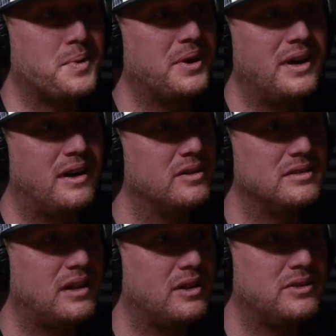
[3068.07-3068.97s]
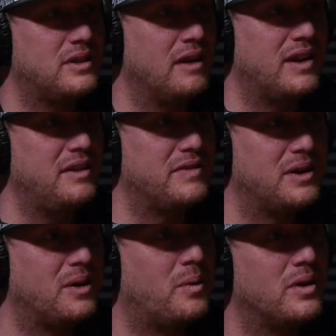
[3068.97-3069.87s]
on it. I'll give anything a
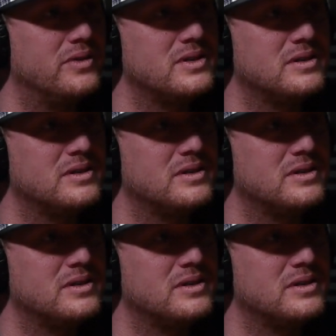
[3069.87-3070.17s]
go once.